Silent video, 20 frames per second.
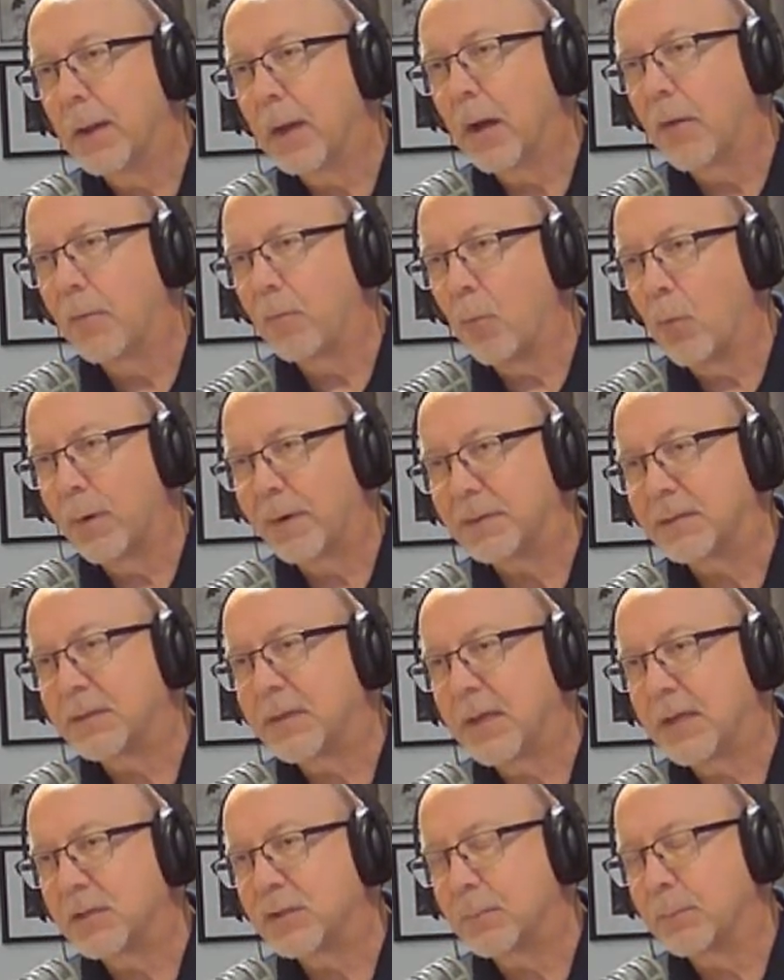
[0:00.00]
of what it
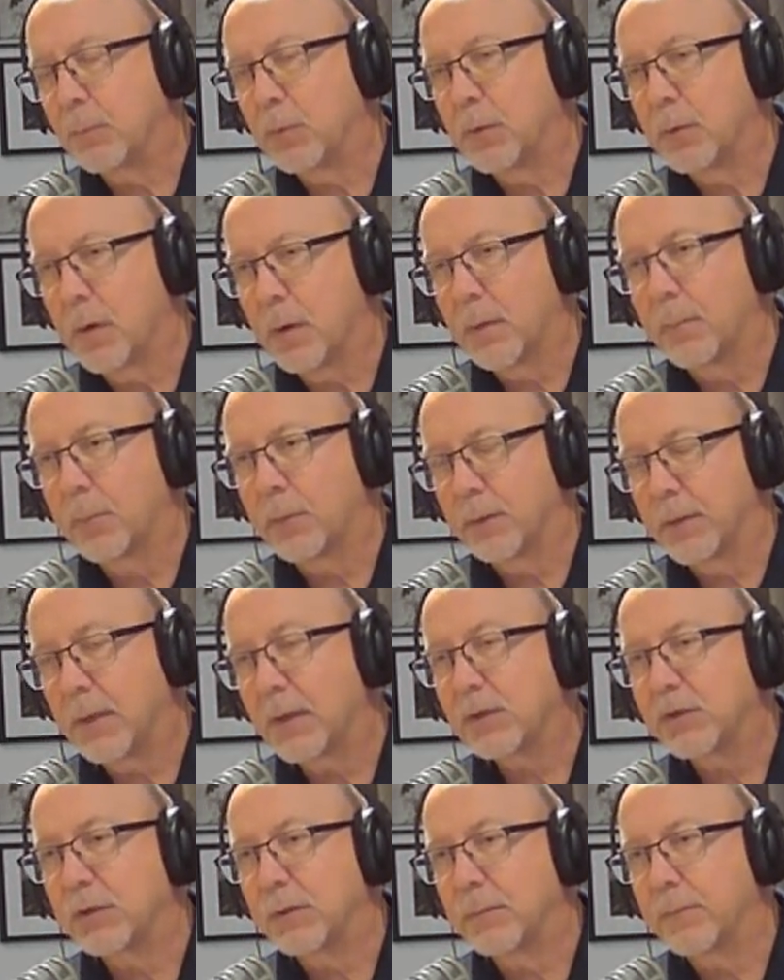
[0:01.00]
takes to put on a
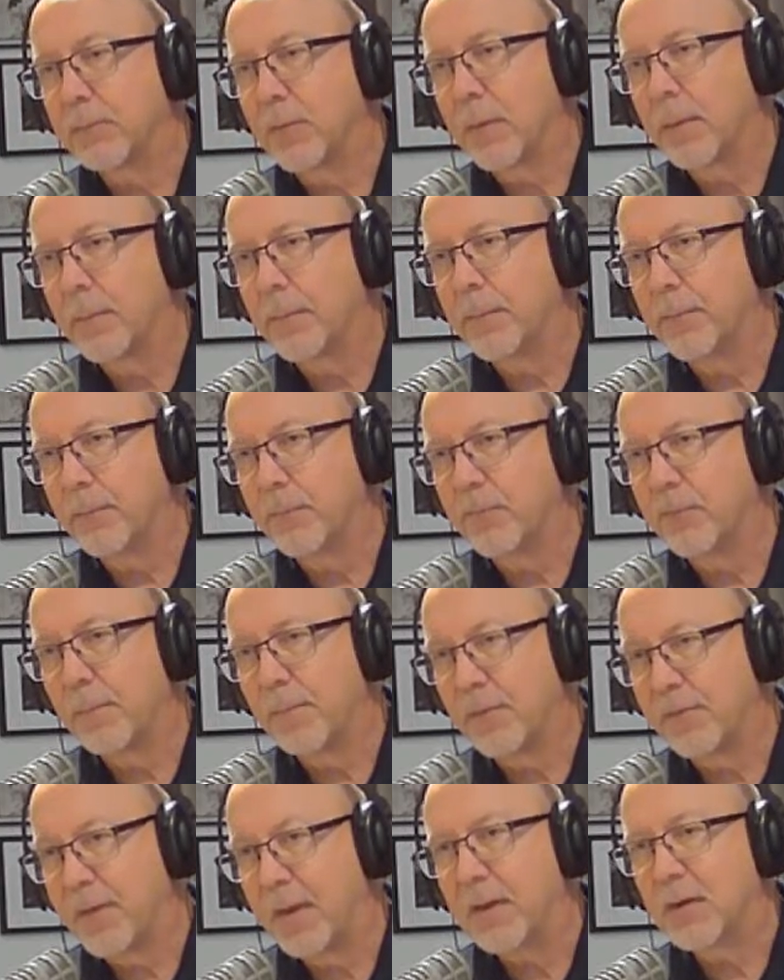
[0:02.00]
production from
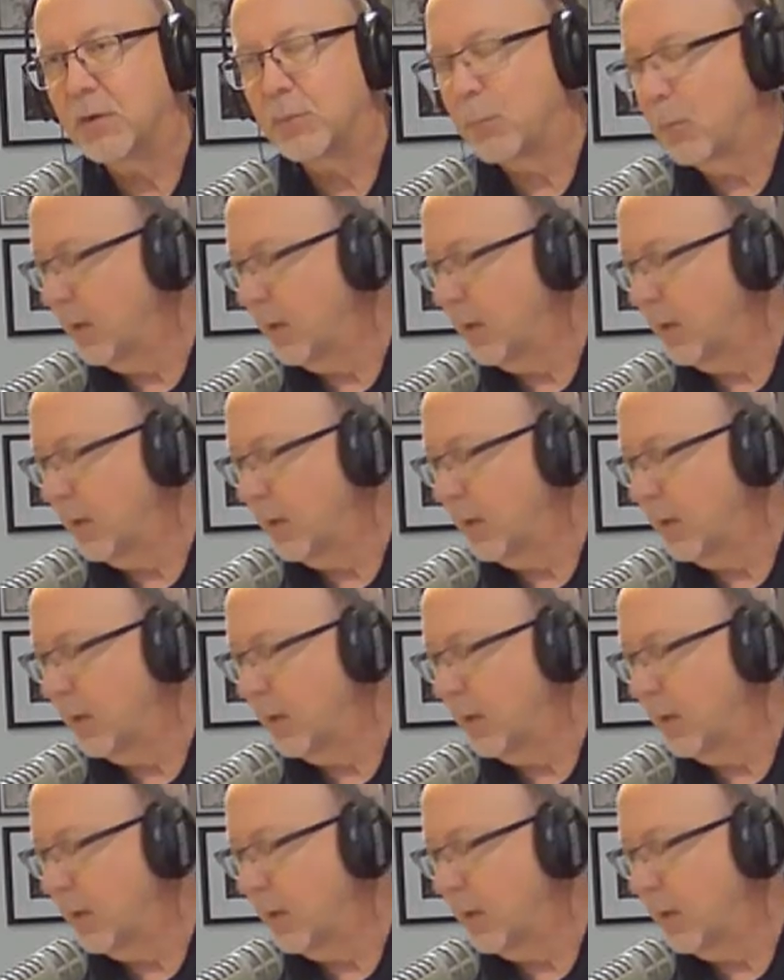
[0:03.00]
the vantage